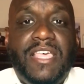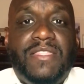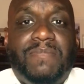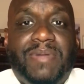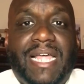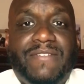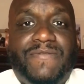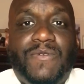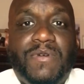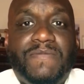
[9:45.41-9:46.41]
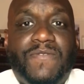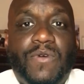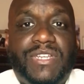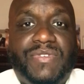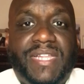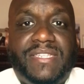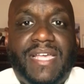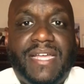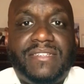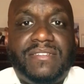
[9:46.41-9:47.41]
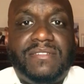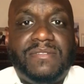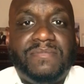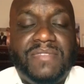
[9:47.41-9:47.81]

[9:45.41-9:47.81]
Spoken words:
the platform for transactions.